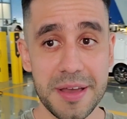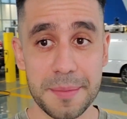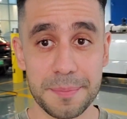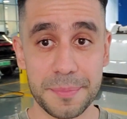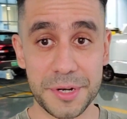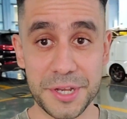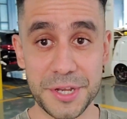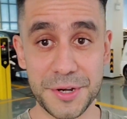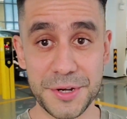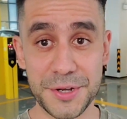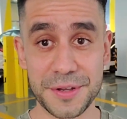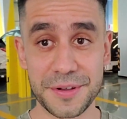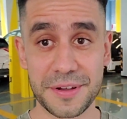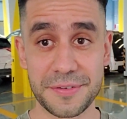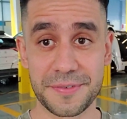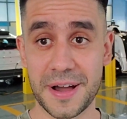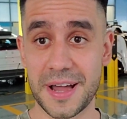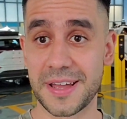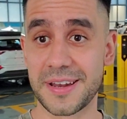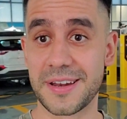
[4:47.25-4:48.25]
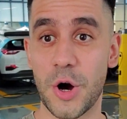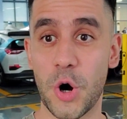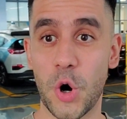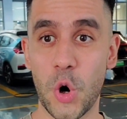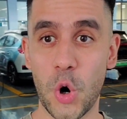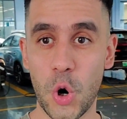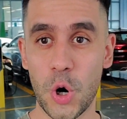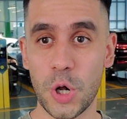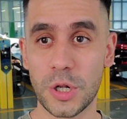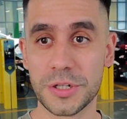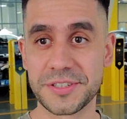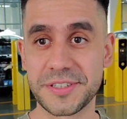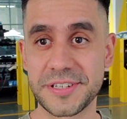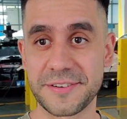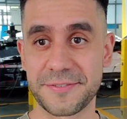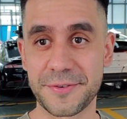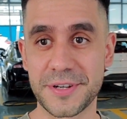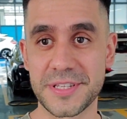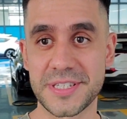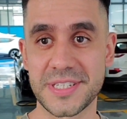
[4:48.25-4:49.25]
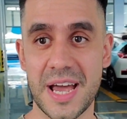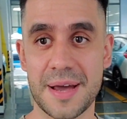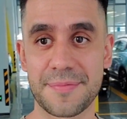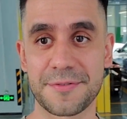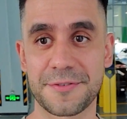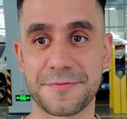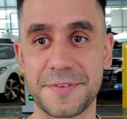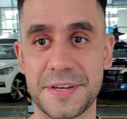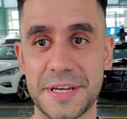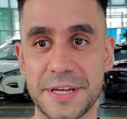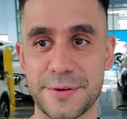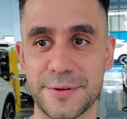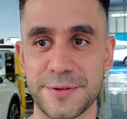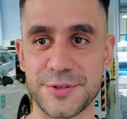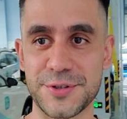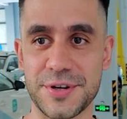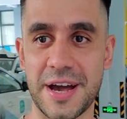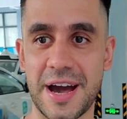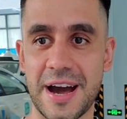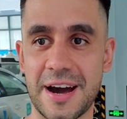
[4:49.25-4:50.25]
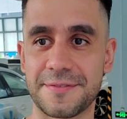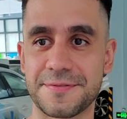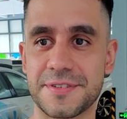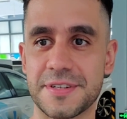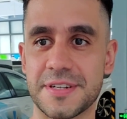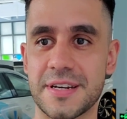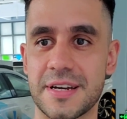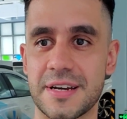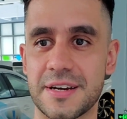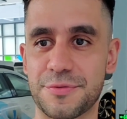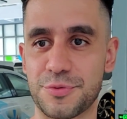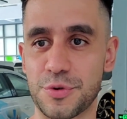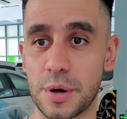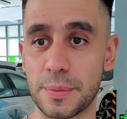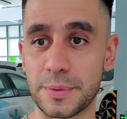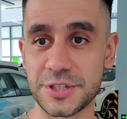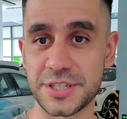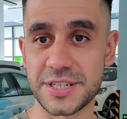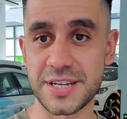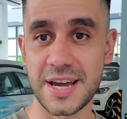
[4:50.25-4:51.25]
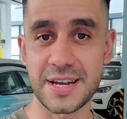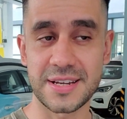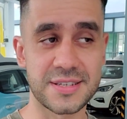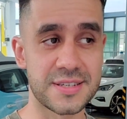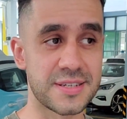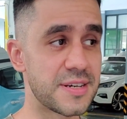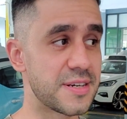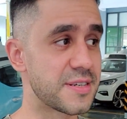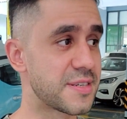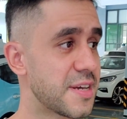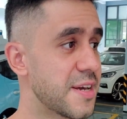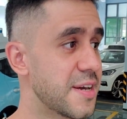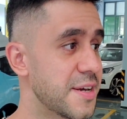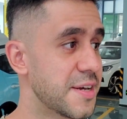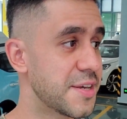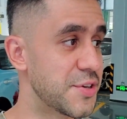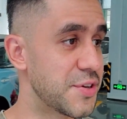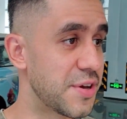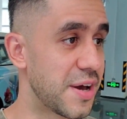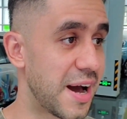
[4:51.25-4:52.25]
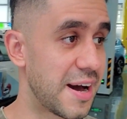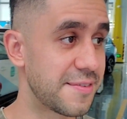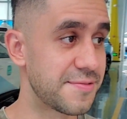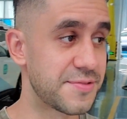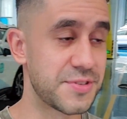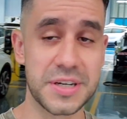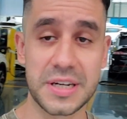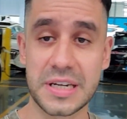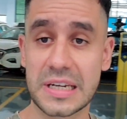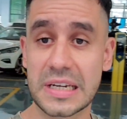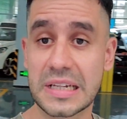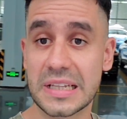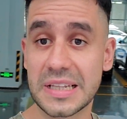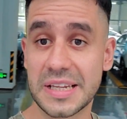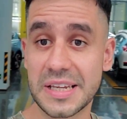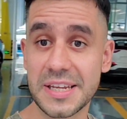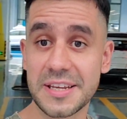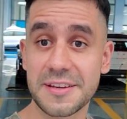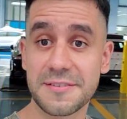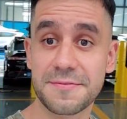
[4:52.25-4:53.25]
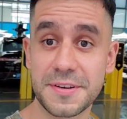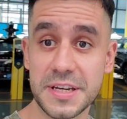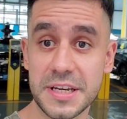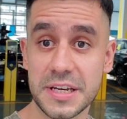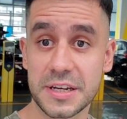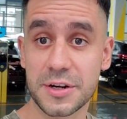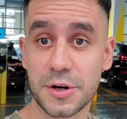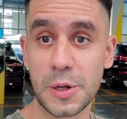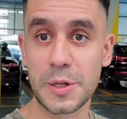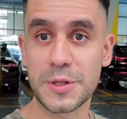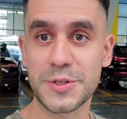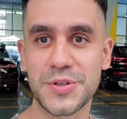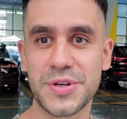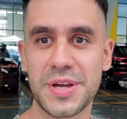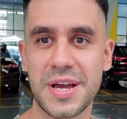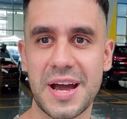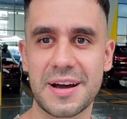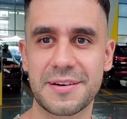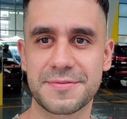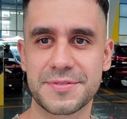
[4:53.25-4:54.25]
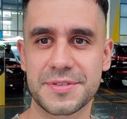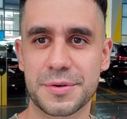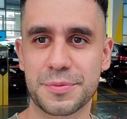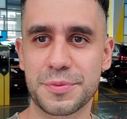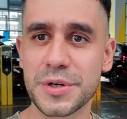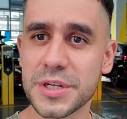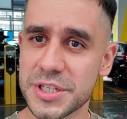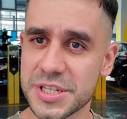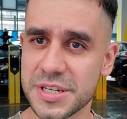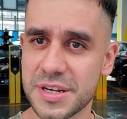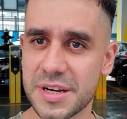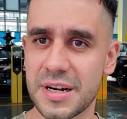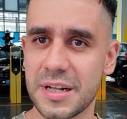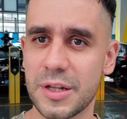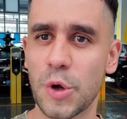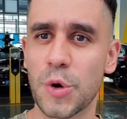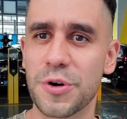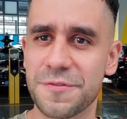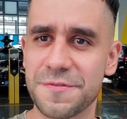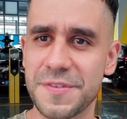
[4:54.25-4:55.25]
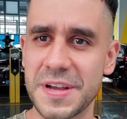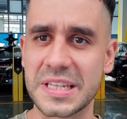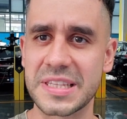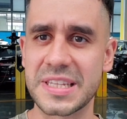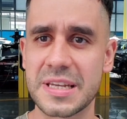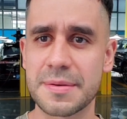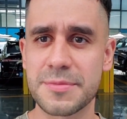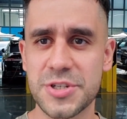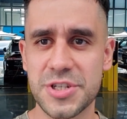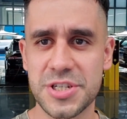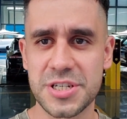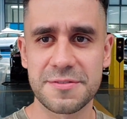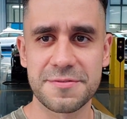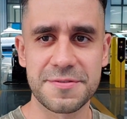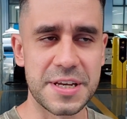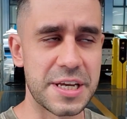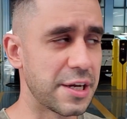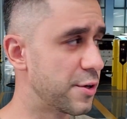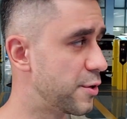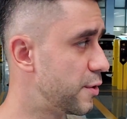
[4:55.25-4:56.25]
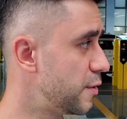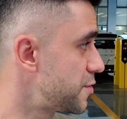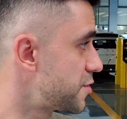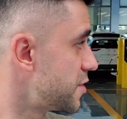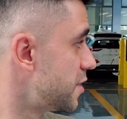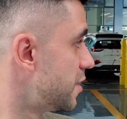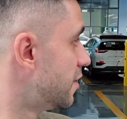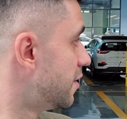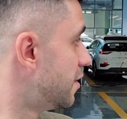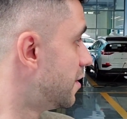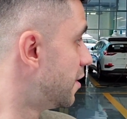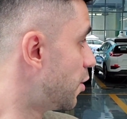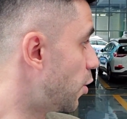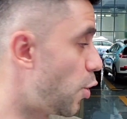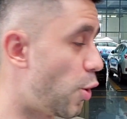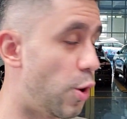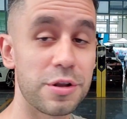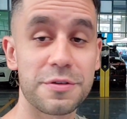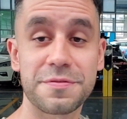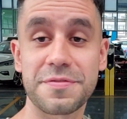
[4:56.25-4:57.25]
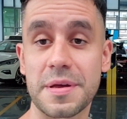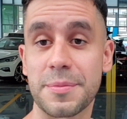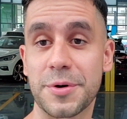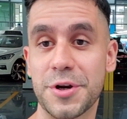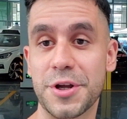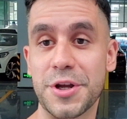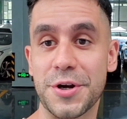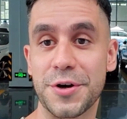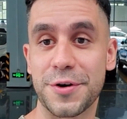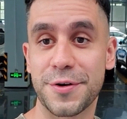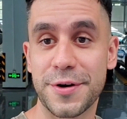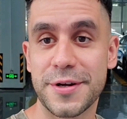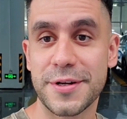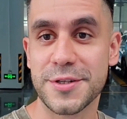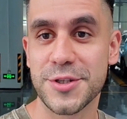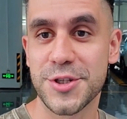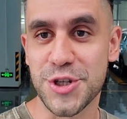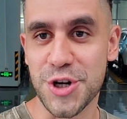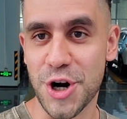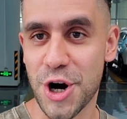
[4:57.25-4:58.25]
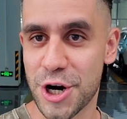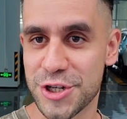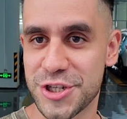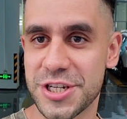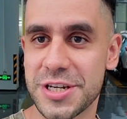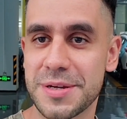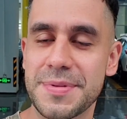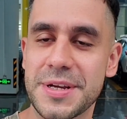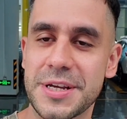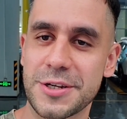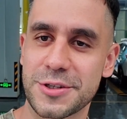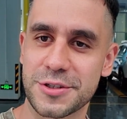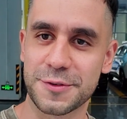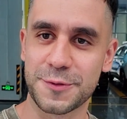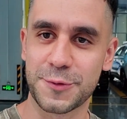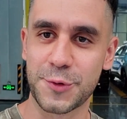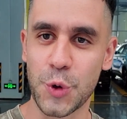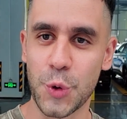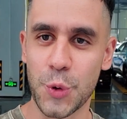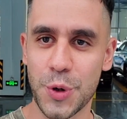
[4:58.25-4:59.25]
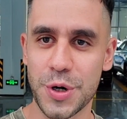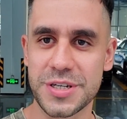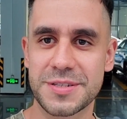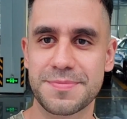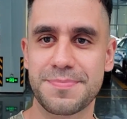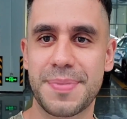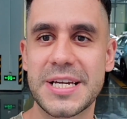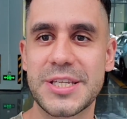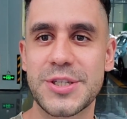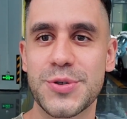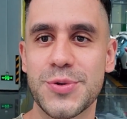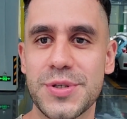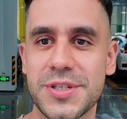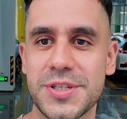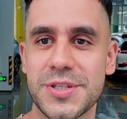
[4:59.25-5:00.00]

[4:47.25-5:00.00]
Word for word: But here you find all the different type of vehicles. You have the robo-taxis, you have the cleaning vehicles, you have the retail or vending machine vehicles. All of them are here charging because of course Baidu is